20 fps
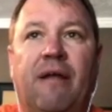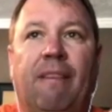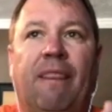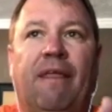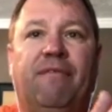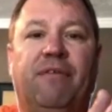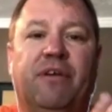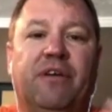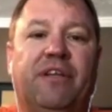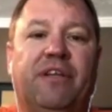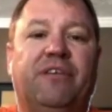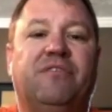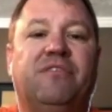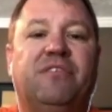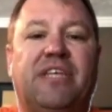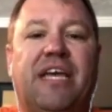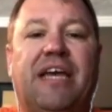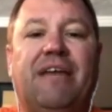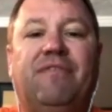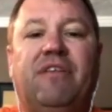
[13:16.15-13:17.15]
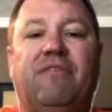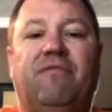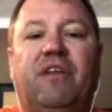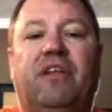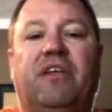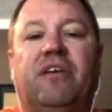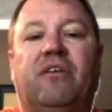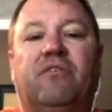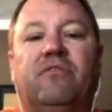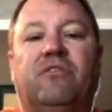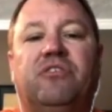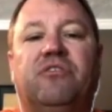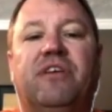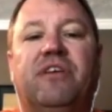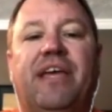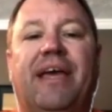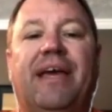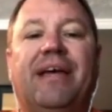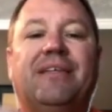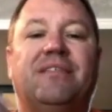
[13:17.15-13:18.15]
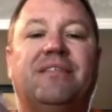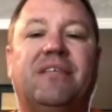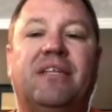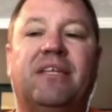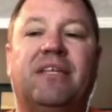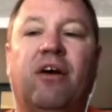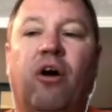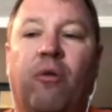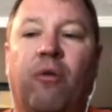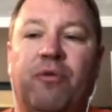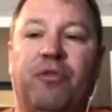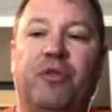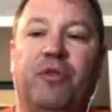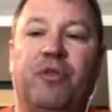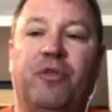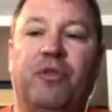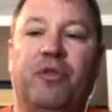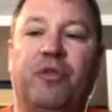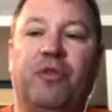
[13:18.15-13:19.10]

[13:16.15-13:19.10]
If you're going to use safety videos, you can't send it home with them